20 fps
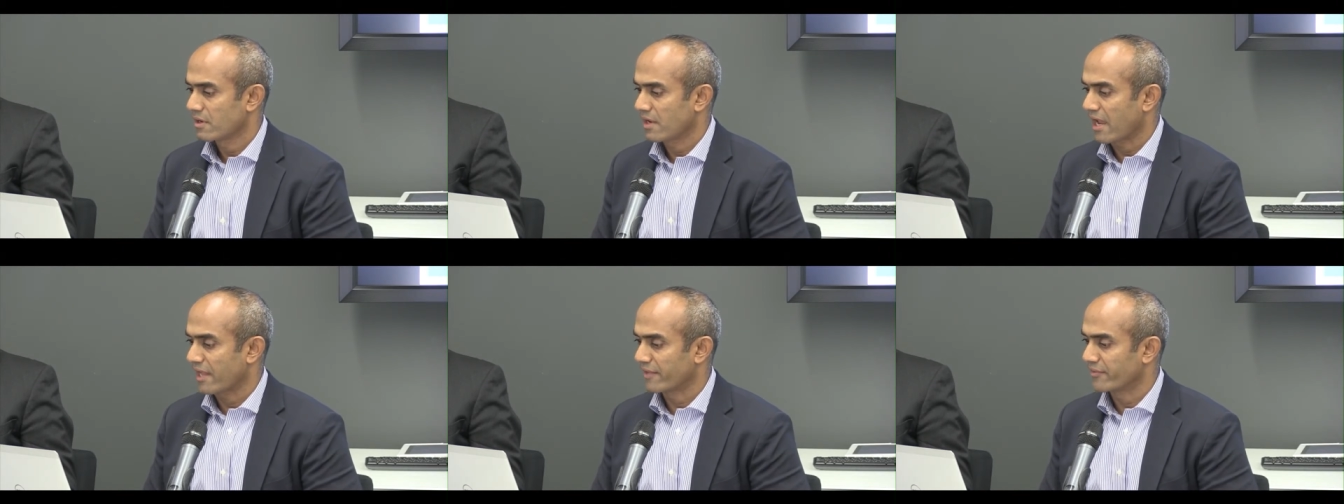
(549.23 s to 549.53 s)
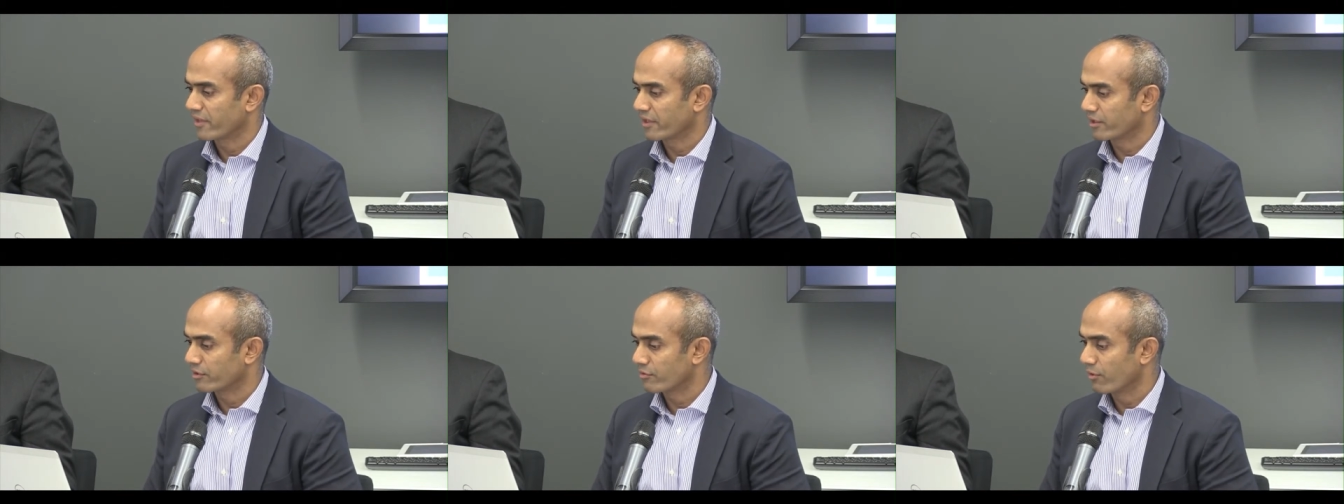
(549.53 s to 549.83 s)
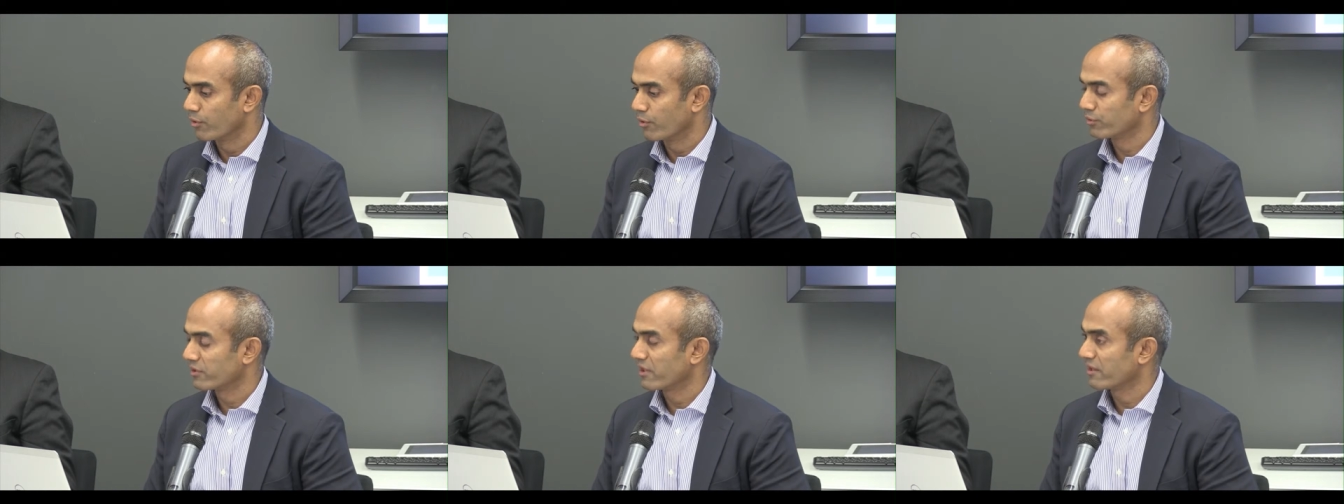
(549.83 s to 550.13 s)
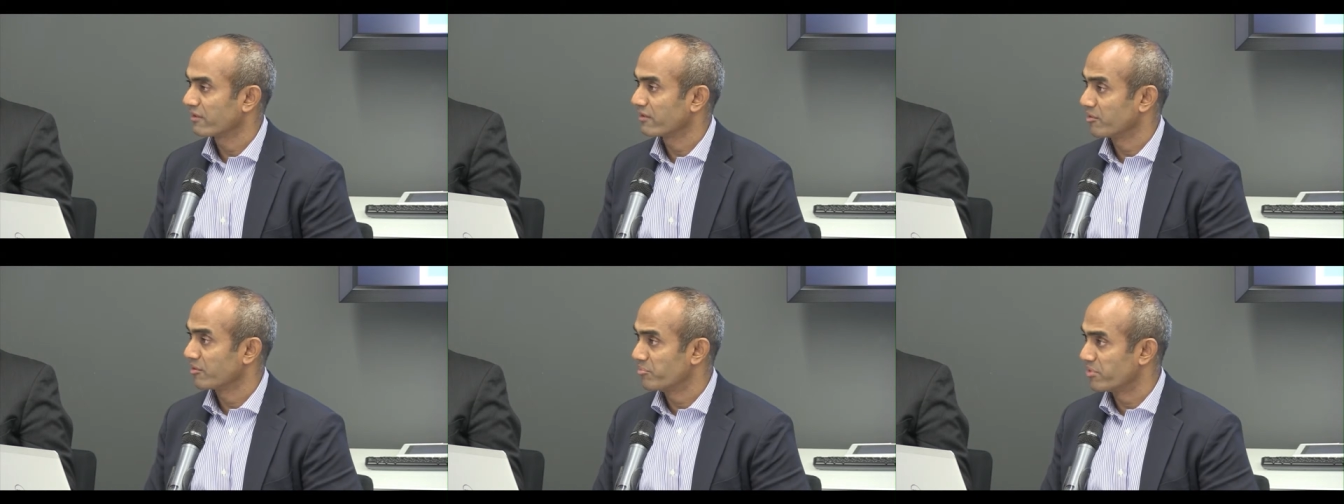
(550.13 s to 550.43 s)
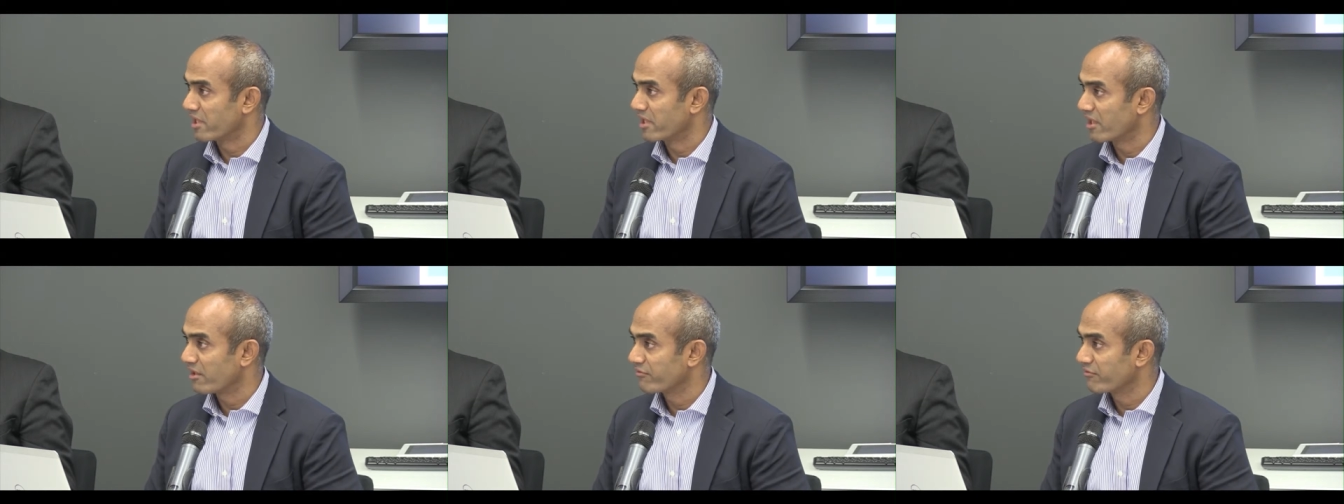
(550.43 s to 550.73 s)
and their growth and their
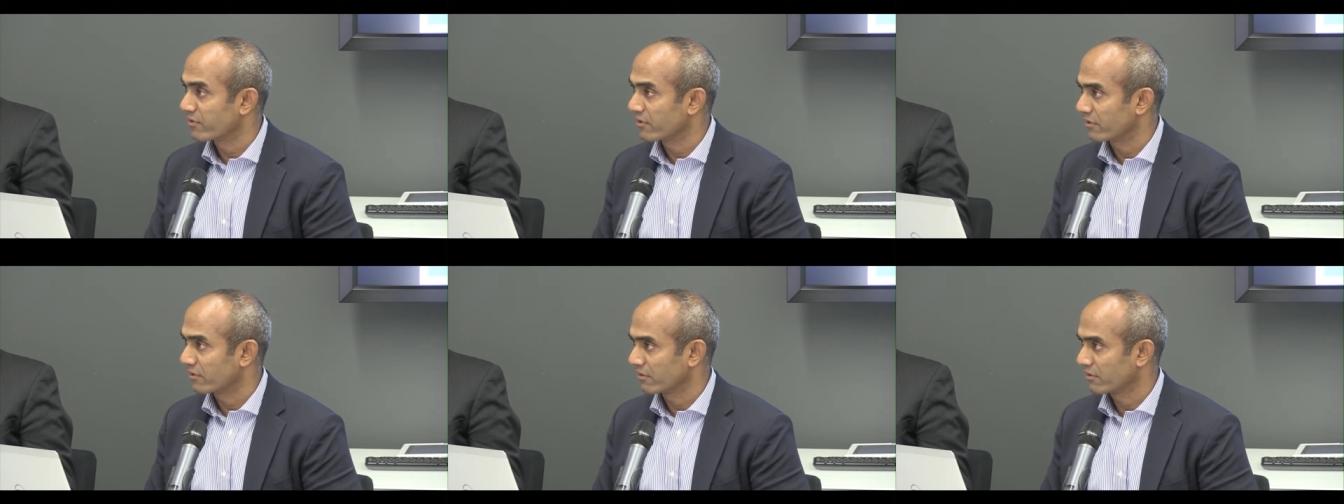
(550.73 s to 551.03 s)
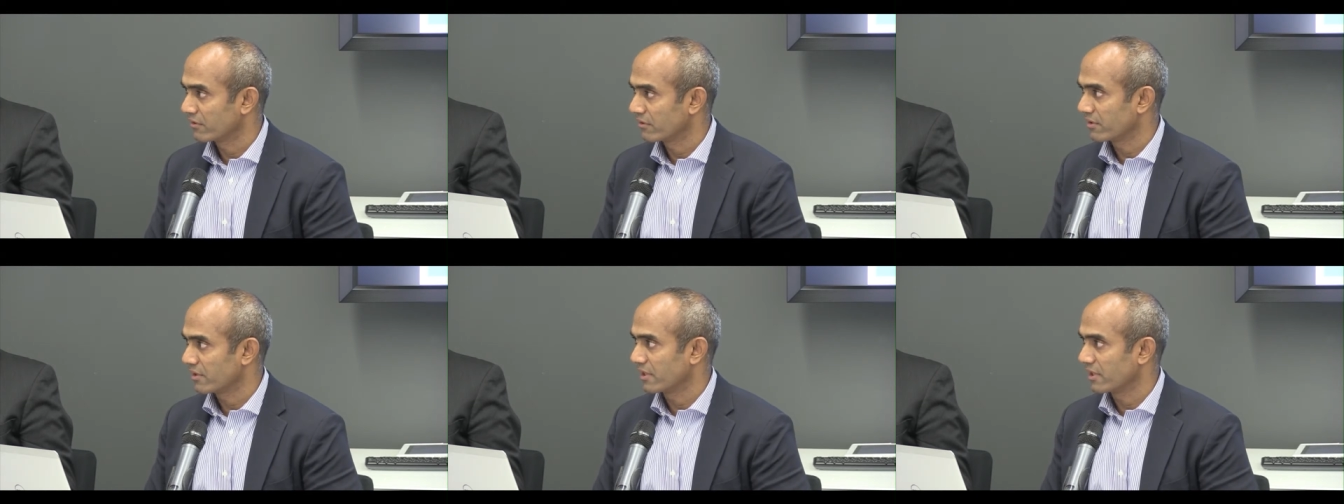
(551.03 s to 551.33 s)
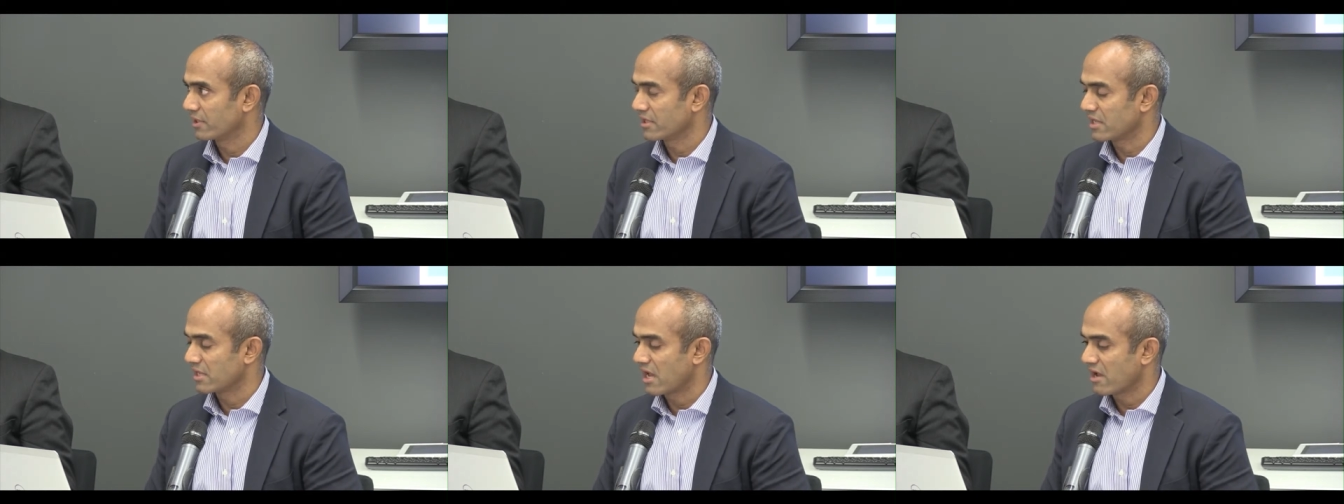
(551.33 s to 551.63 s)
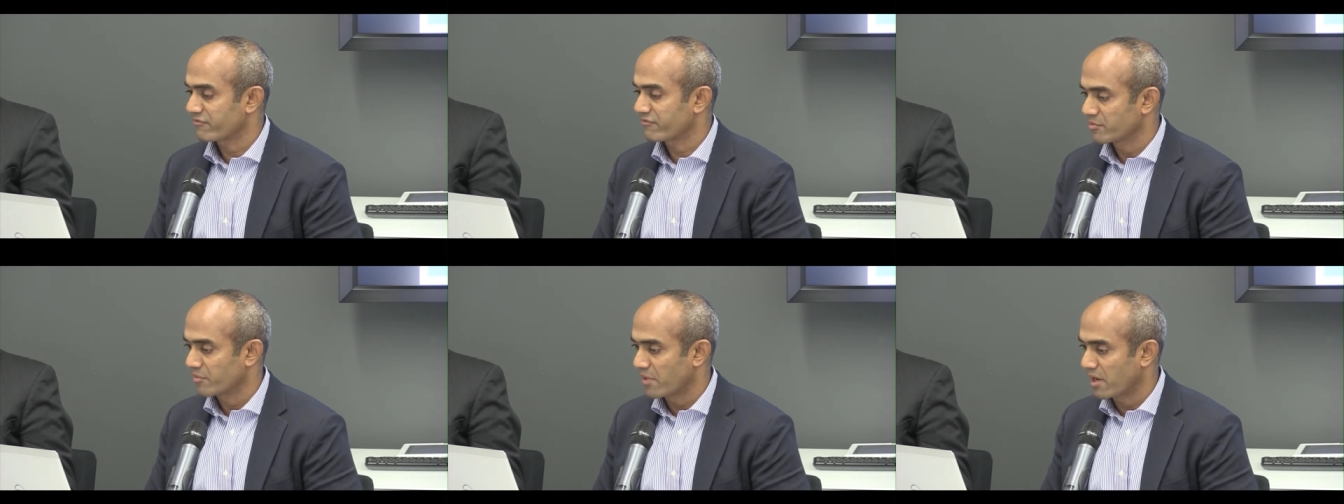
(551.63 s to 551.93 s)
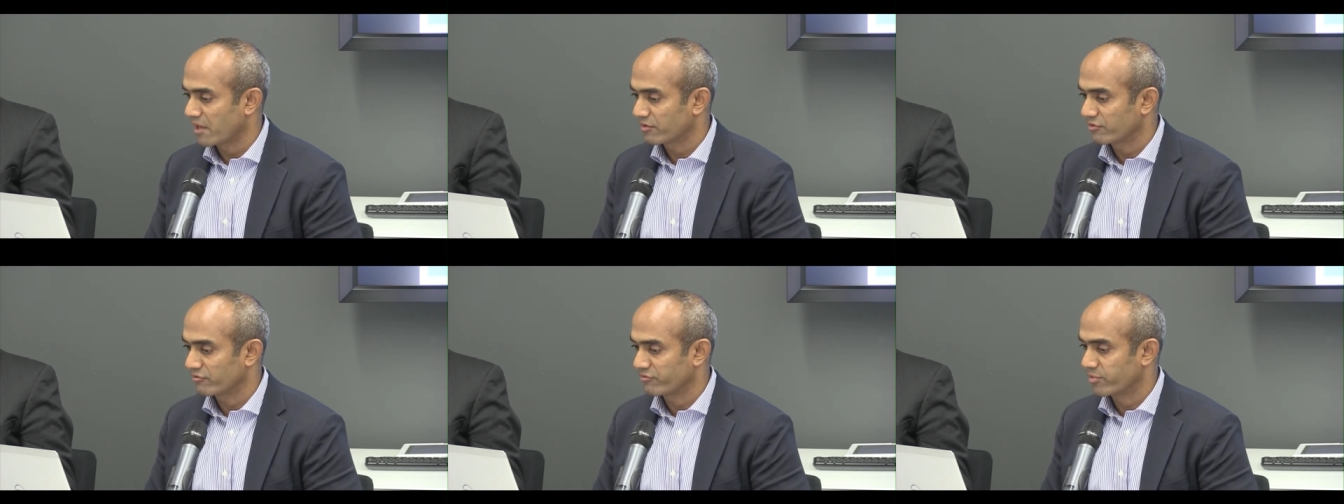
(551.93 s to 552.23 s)
behavior in the
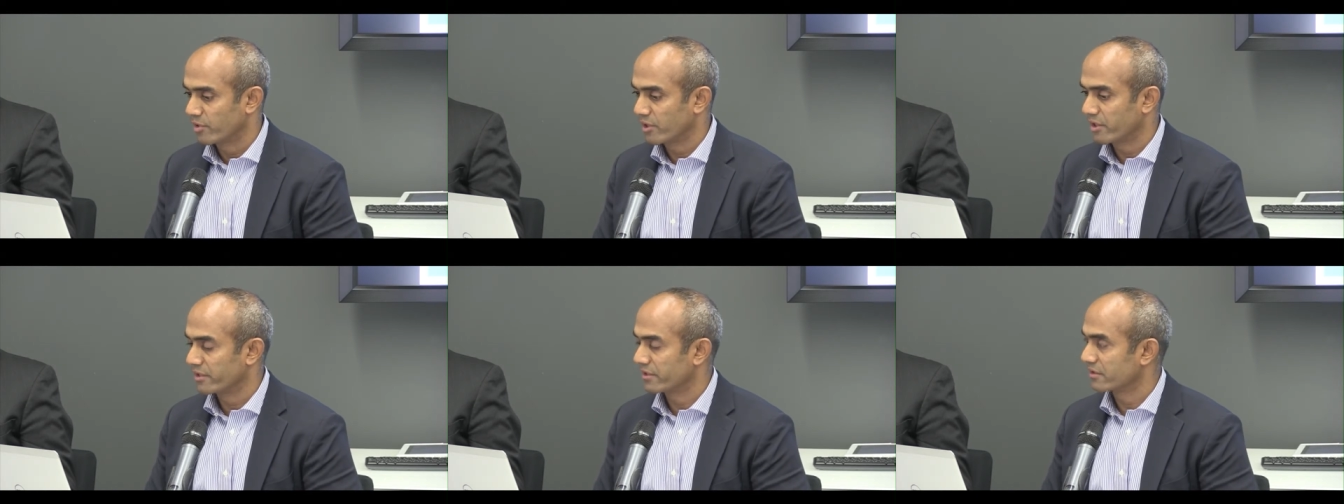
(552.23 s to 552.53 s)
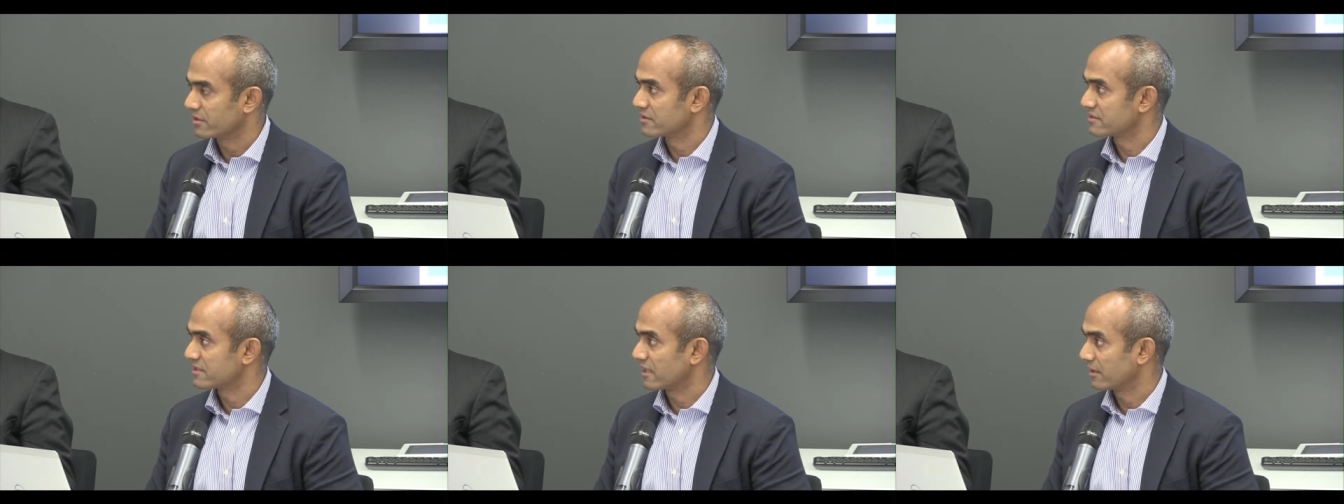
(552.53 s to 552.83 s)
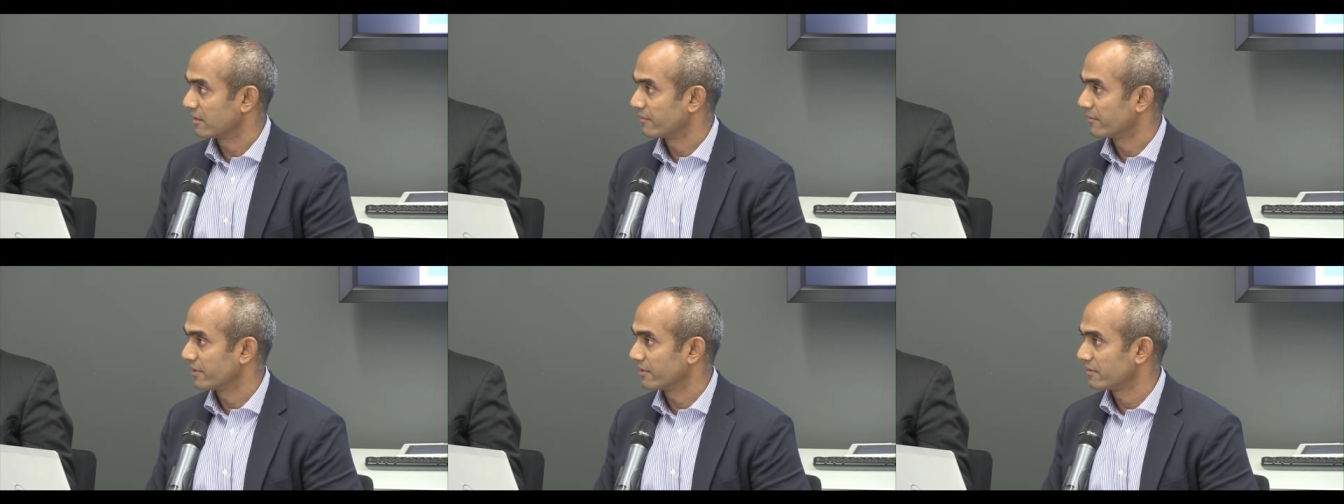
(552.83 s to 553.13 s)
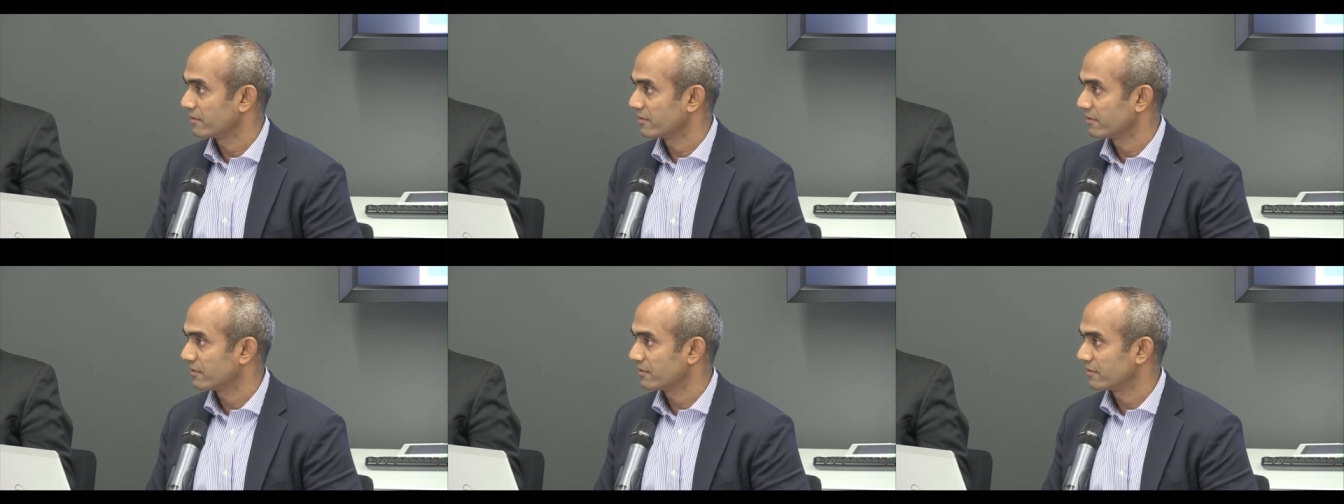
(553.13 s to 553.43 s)
aftermath of political settlement.